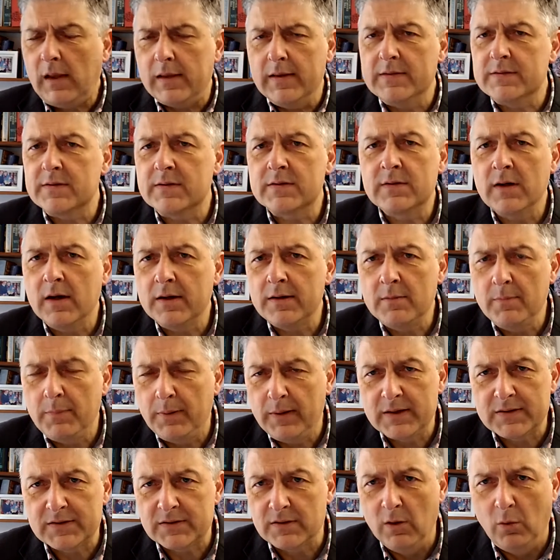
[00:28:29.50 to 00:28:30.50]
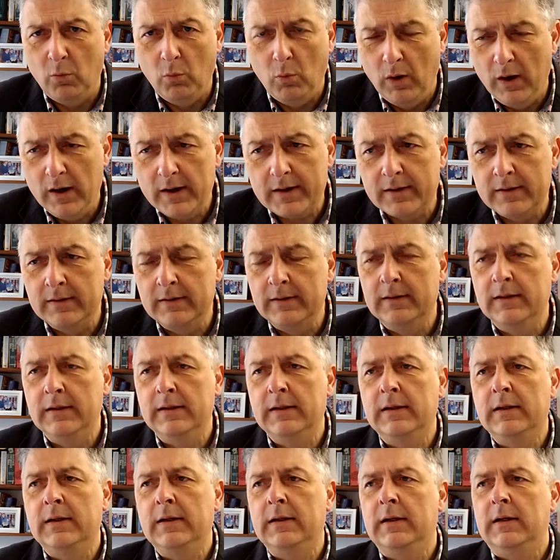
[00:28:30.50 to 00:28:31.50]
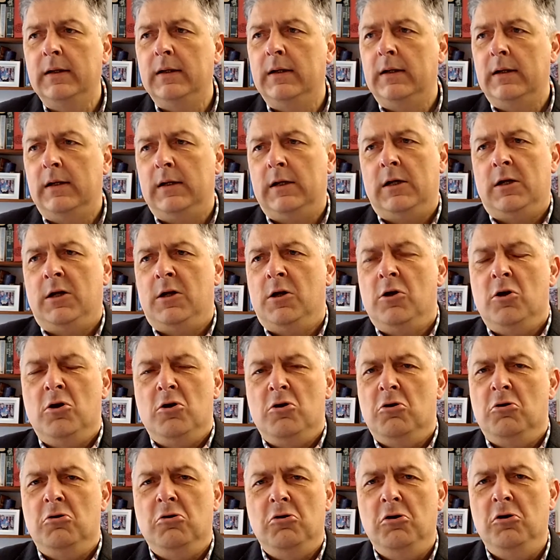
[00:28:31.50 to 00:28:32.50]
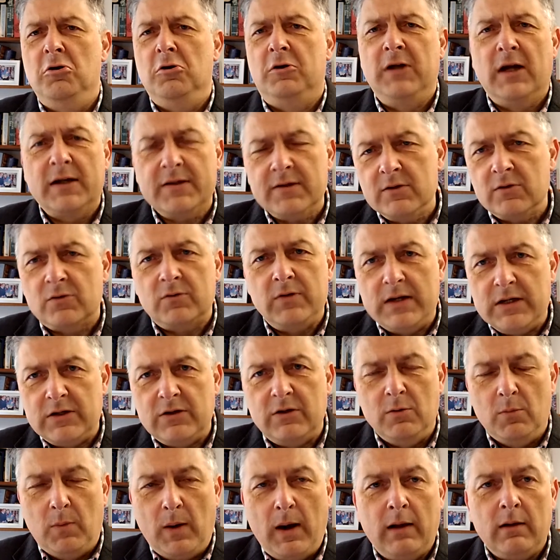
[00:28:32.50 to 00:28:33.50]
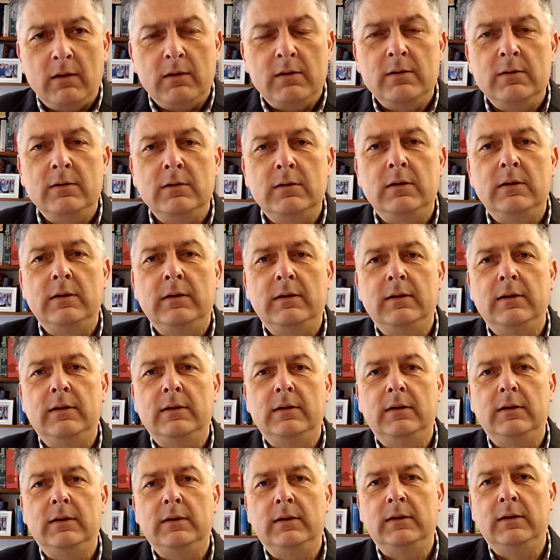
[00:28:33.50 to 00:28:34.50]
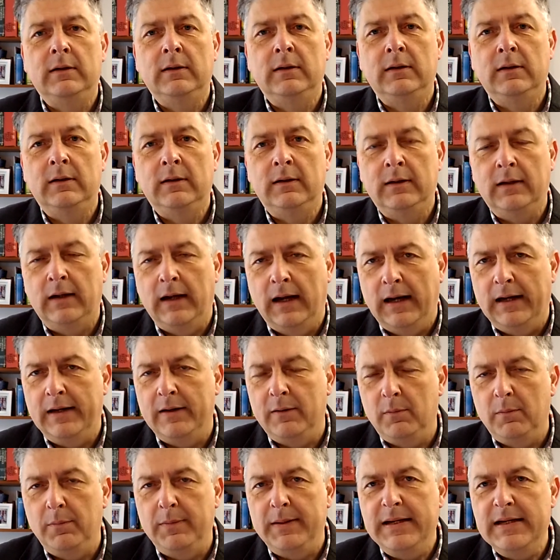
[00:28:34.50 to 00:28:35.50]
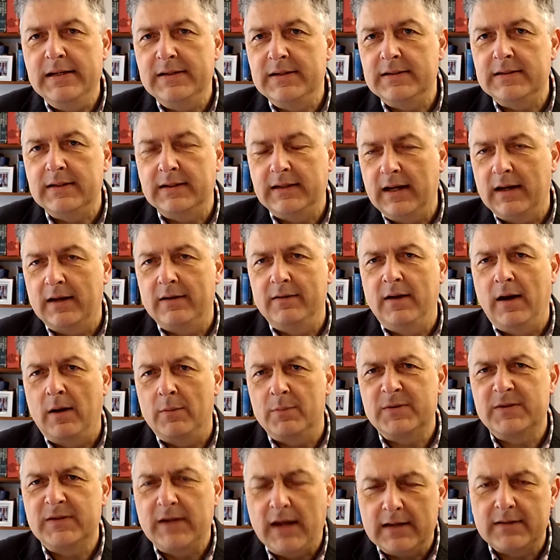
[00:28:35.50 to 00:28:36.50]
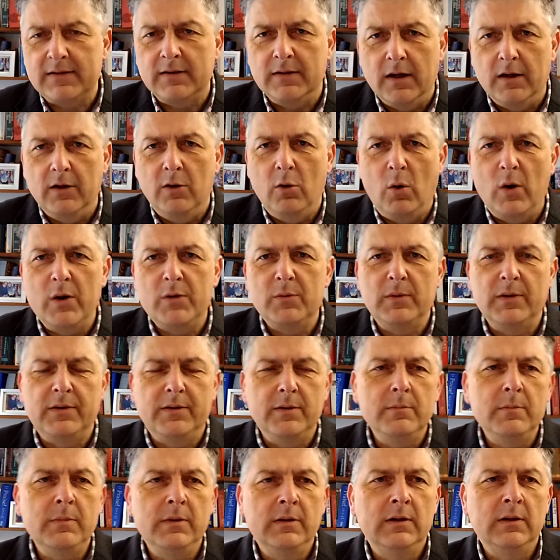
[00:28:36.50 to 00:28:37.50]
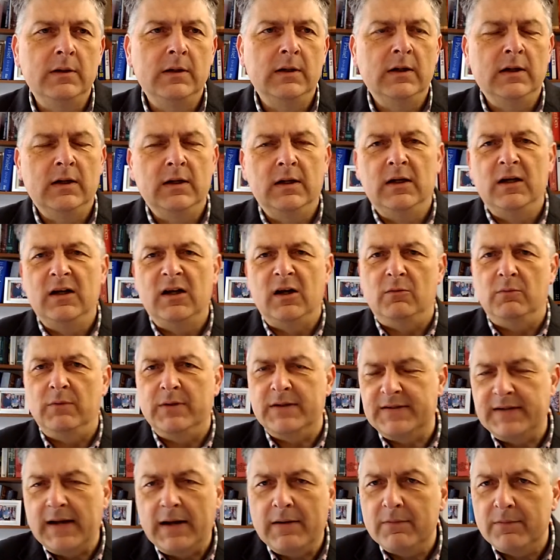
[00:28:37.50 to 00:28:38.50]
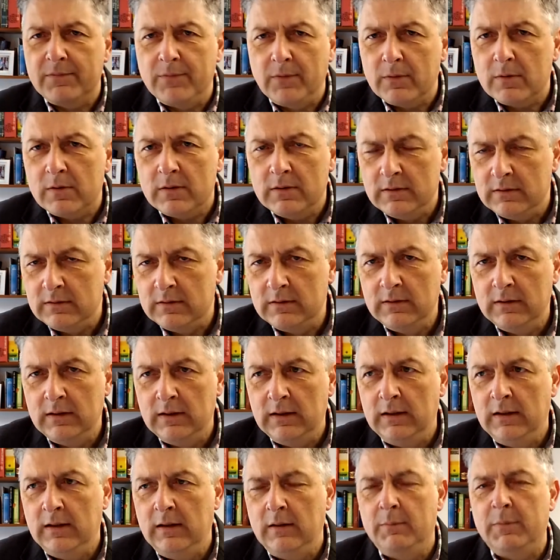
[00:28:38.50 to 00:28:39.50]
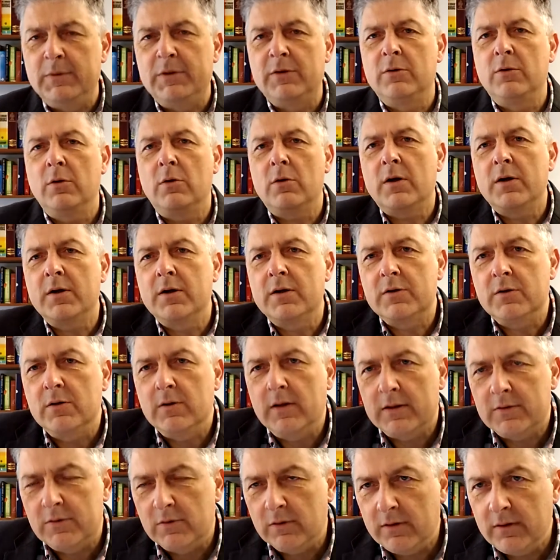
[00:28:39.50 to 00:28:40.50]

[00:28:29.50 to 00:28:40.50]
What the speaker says: There's a certain person at work who doesn't treat you well, and it would be easy to get upset and annoyed with them, resentful, but you're not going to do that.